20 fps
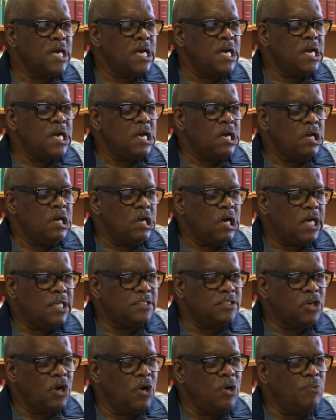turn with
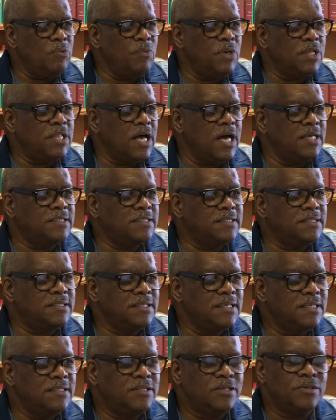us to the
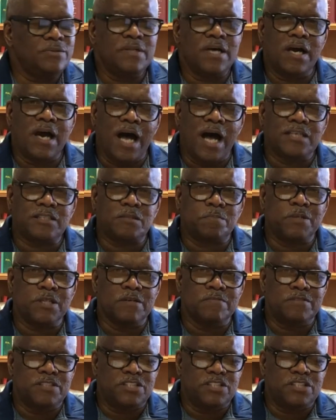Gospel of John,